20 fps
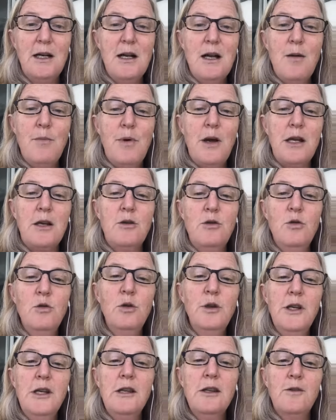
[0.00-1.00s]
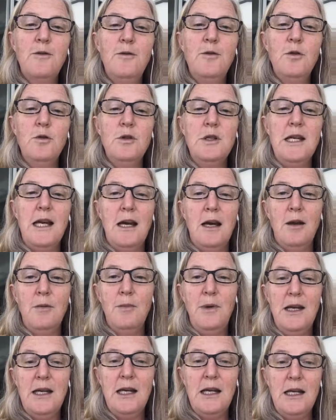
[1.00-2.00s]
by cooling the food down,
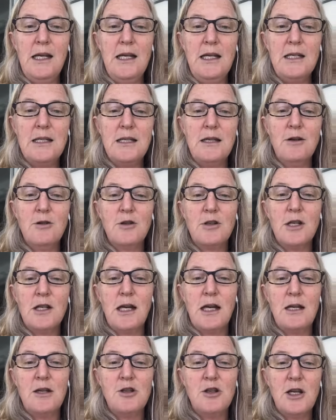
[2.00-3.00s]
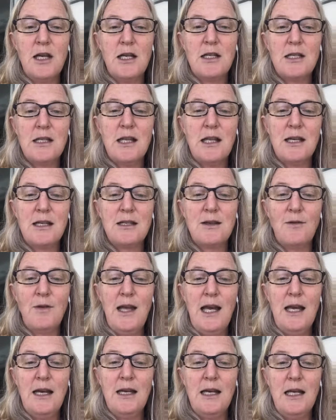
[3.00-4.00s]
making it easier to digest, things of
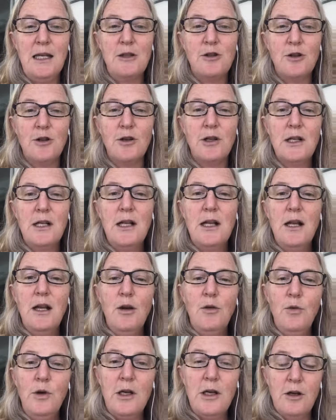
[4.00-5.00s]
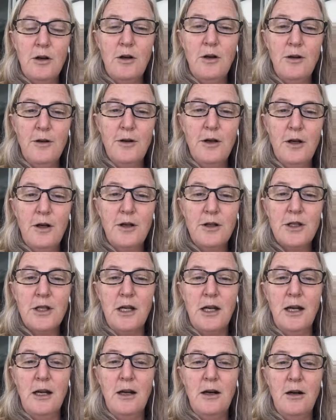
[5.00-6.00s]
that nature, we can often